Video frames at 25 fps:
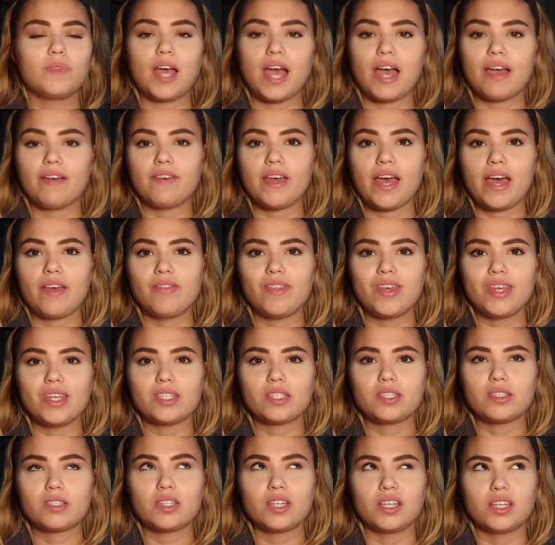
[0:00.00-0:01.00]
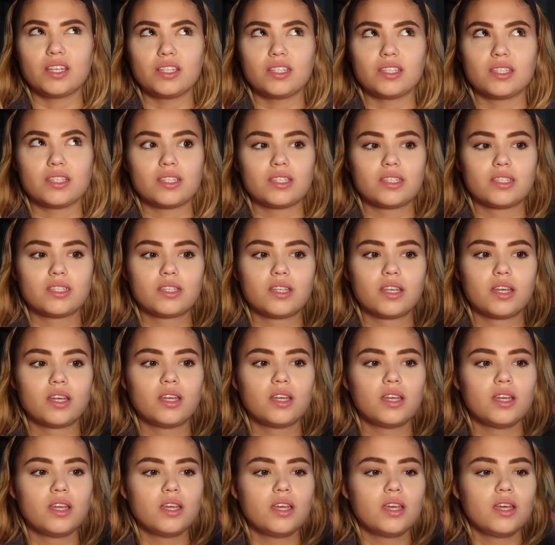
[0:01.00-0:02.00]
I've had this since
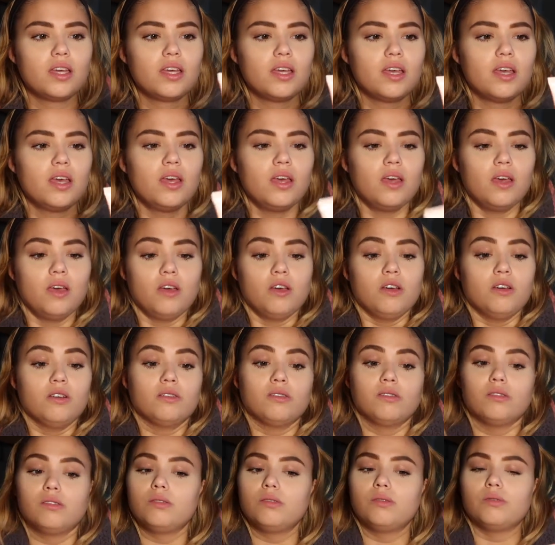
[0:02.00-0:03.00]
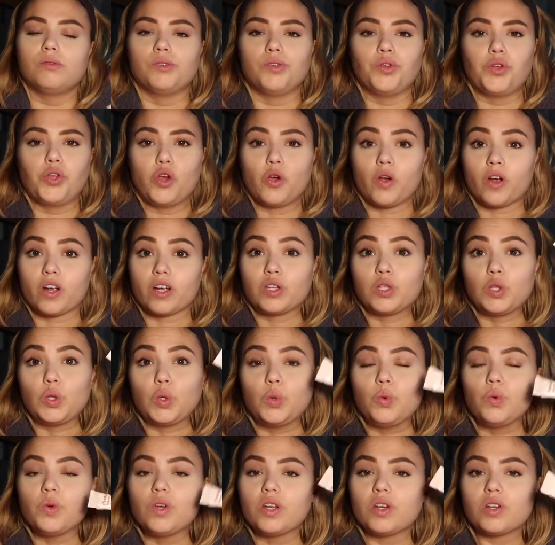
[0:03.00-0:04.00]
New York
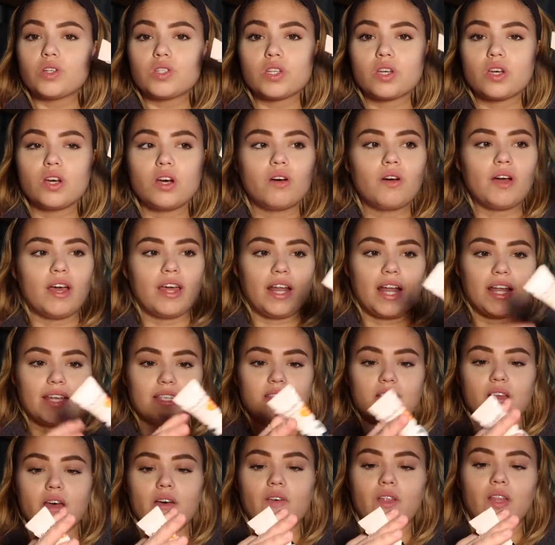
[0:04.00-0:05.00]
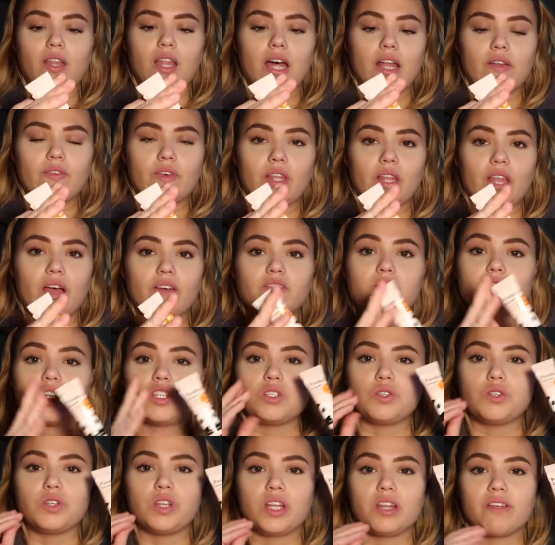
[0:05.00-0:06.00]
2 years ago, and I still have a lot of it left
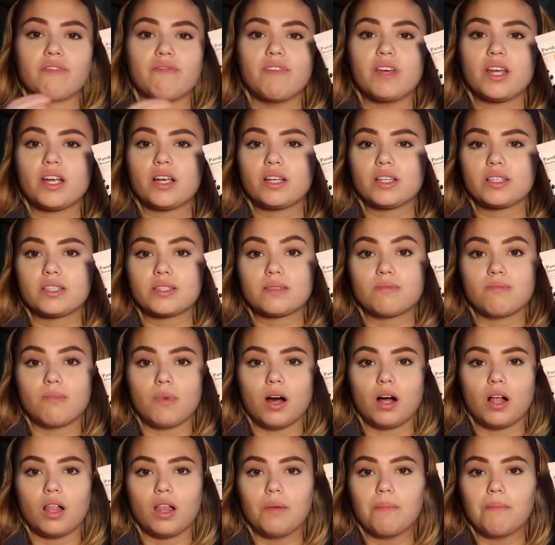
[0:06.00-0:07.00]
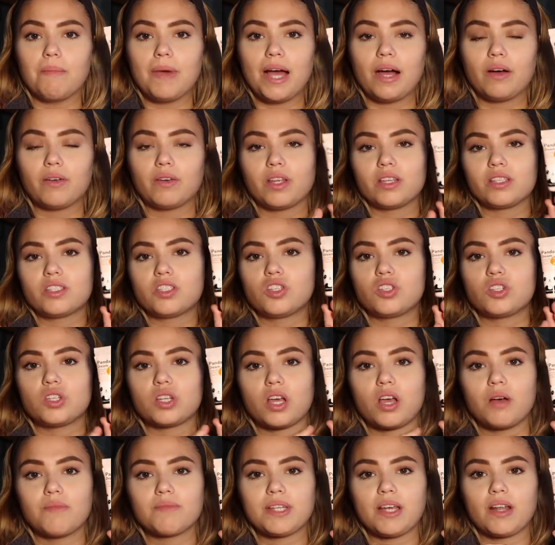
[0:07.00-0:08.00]
because you need a very small amount. It
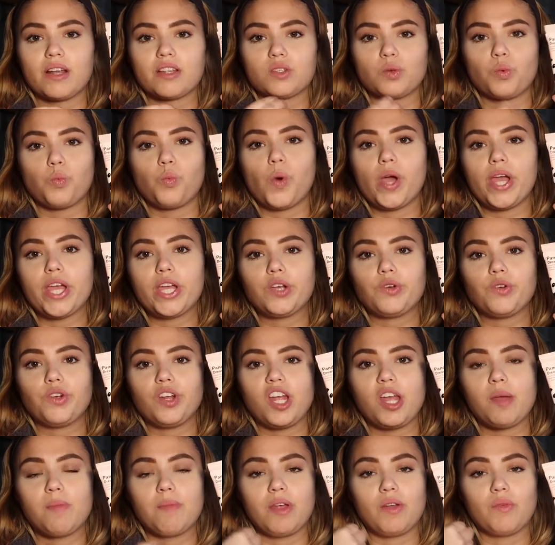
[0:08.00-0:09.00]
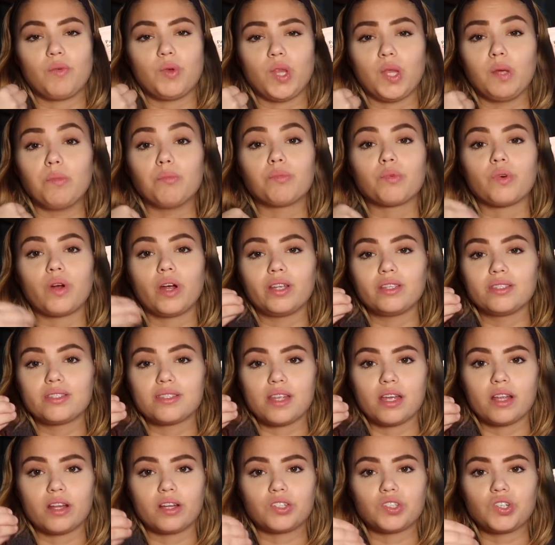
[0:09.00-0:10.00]
comes out as a white cream. It really brightens
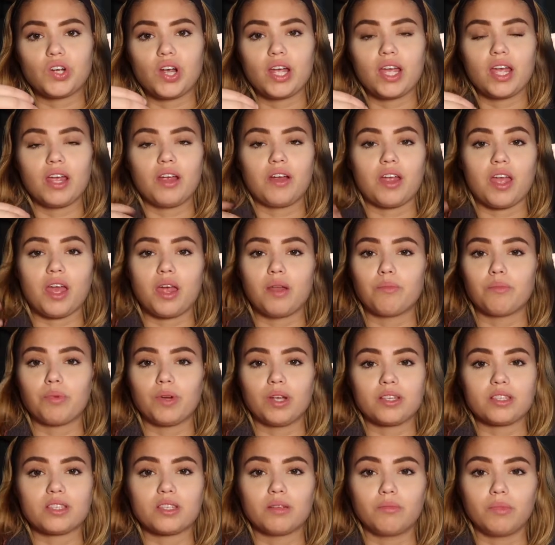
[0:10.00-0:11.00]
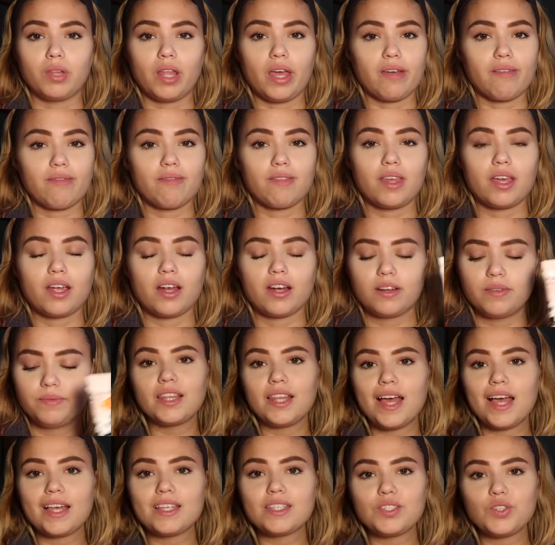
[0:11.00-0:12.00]
that under eye area and brings some life there. The
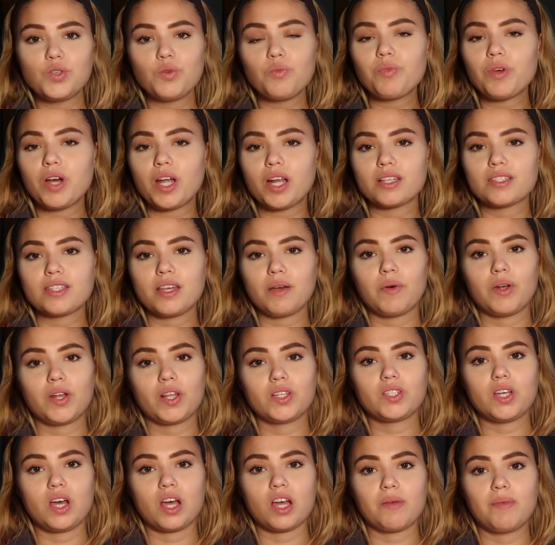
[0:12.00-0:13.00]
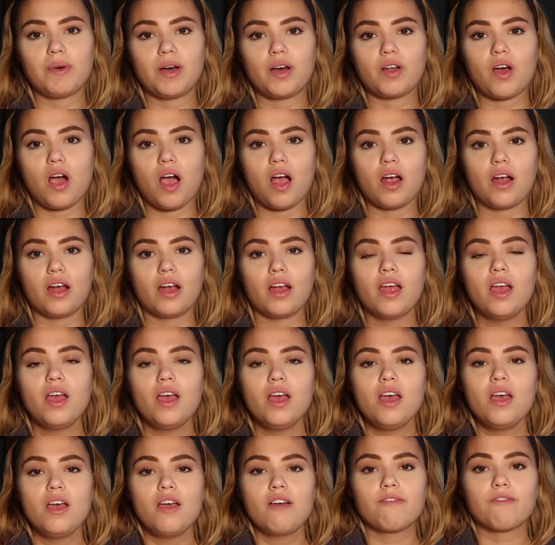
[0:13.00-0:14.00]
last two products I want to talk about are
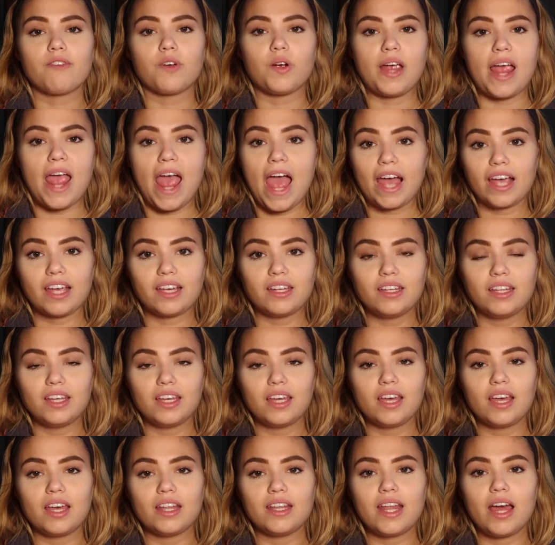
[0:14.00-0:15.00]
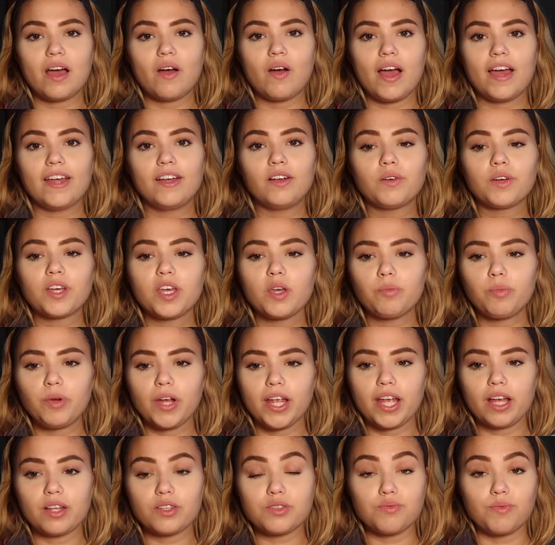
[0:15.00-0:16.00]
for acne. Now, I don't get
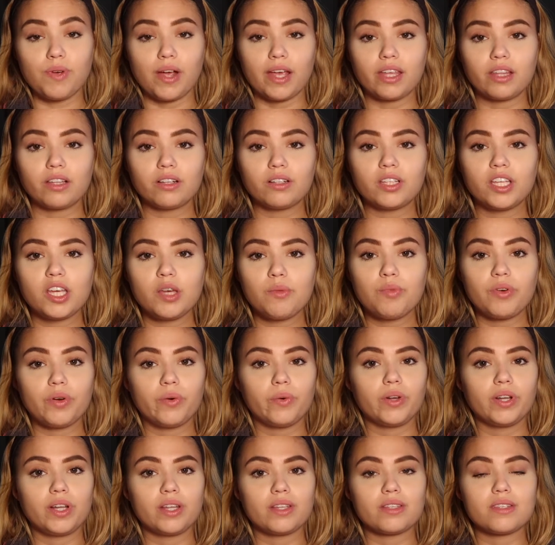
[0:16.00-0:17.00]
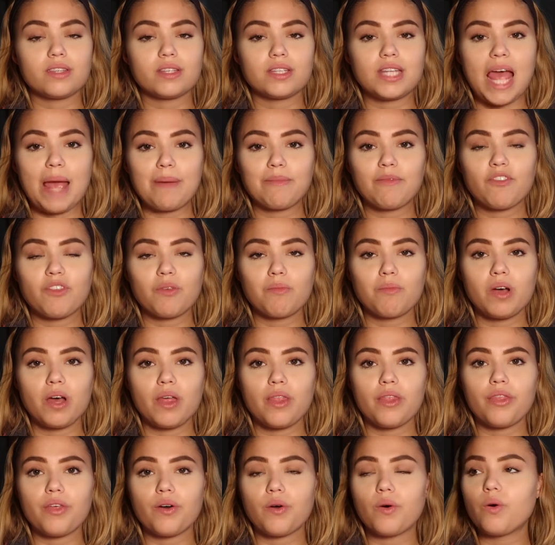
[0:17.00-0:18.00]
breakouts regularly, but when it's the time of the
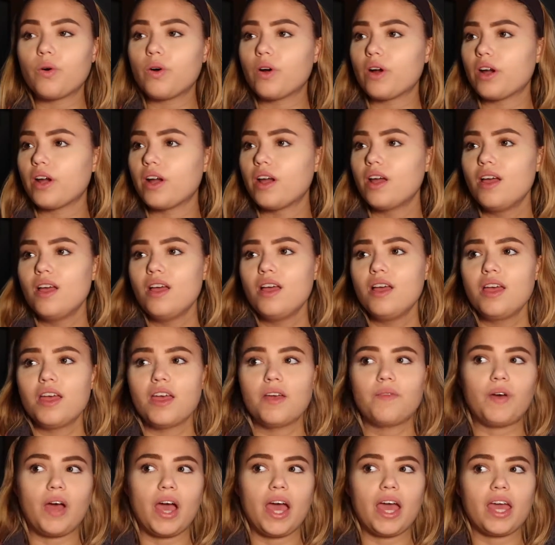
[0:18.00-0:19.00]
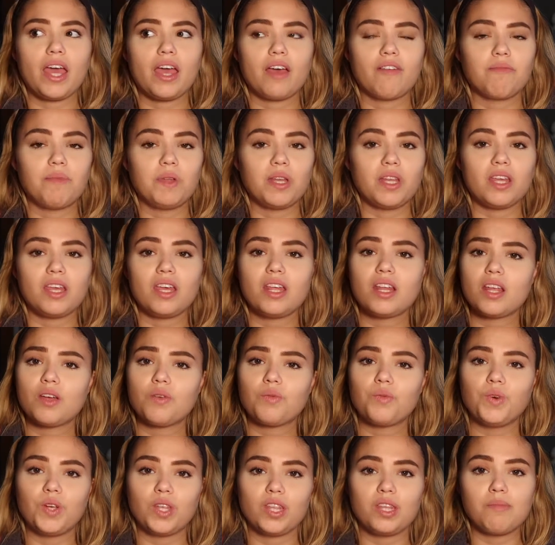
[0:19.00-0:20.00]
month, or if I have been
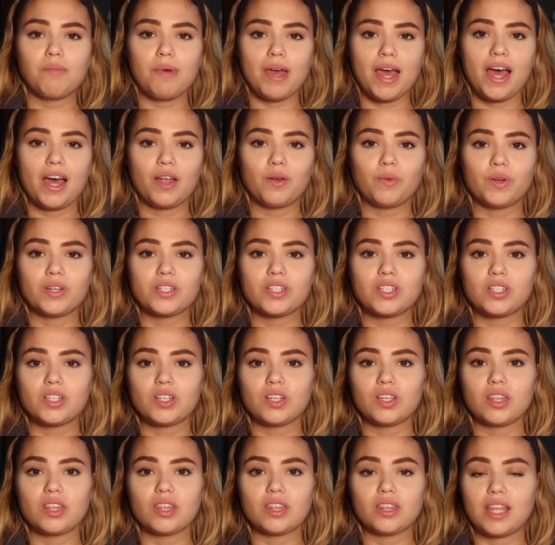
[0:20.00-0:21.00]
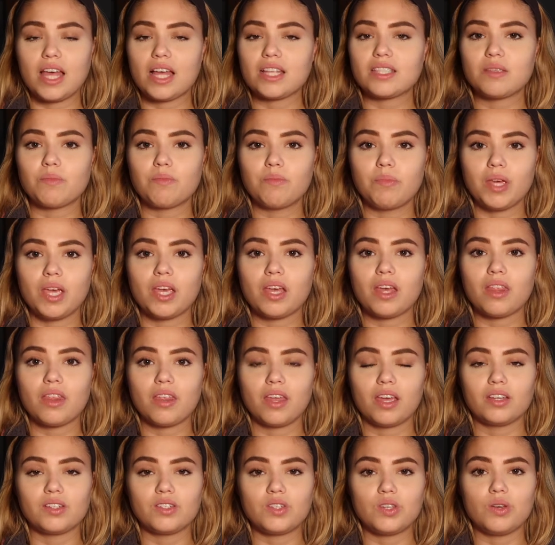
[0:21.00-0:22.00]
eating really bad, which that's a big
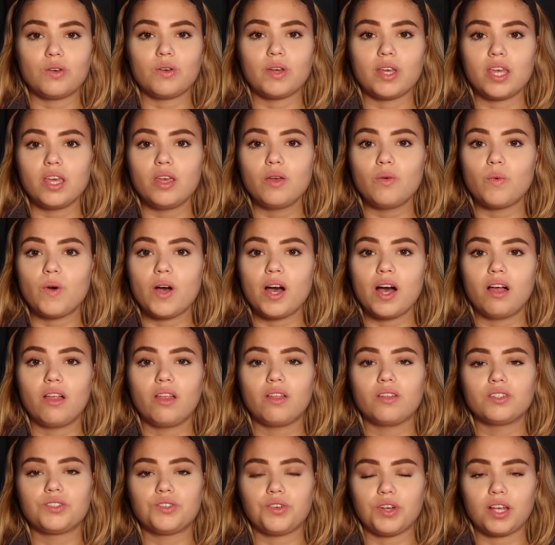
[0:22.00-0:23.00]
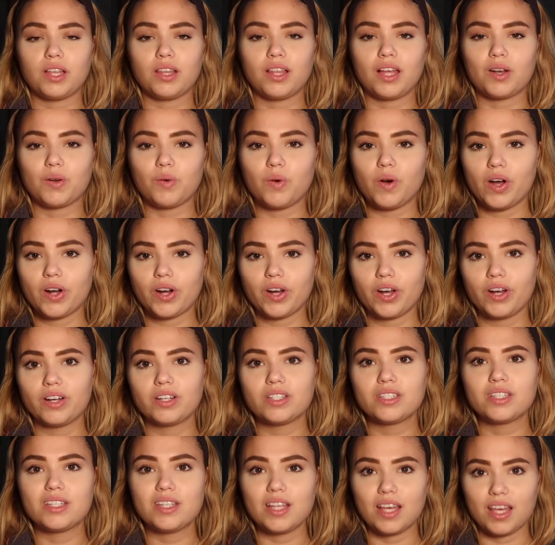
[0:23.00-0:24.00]
thing too, eat well, drink a lot of water
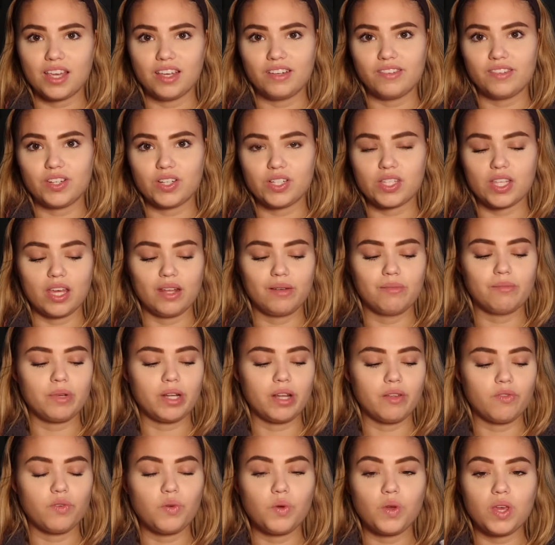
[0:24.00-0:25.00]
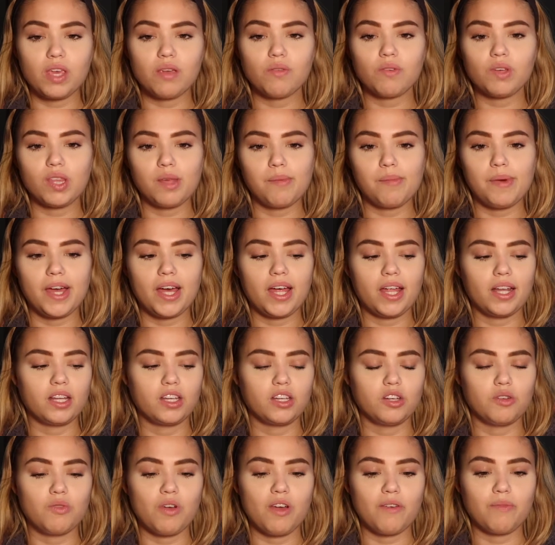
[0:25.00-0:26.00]
to take care of your skin, but if you eat really bad
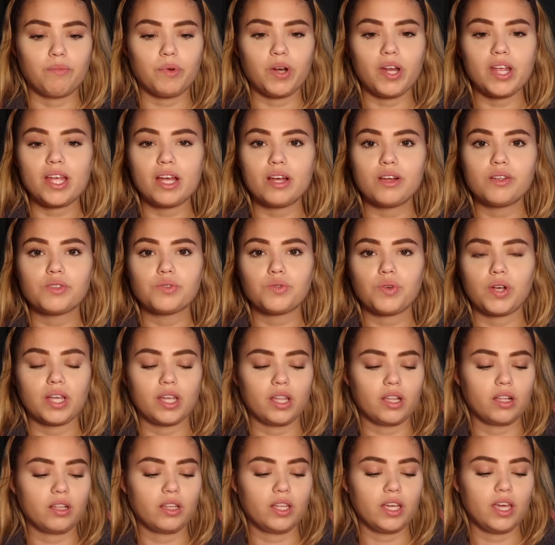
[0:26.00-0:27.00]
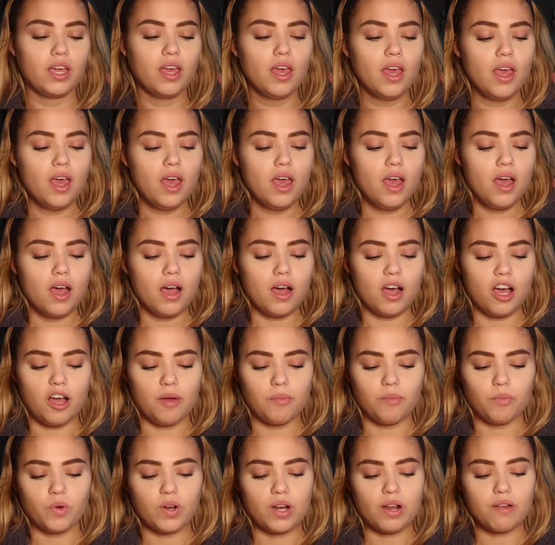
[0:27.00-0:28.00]
and you have breakouts regularly,
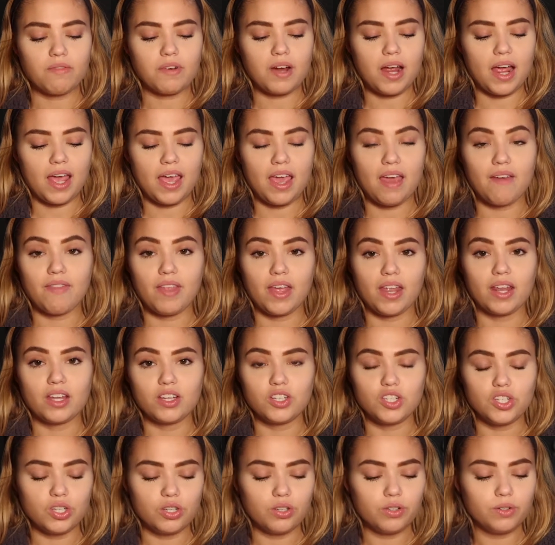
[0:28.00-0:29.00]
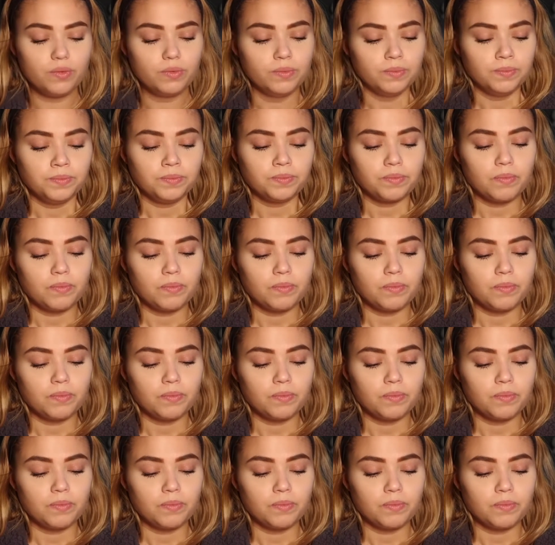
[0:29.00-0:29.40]
whenever I have that issue,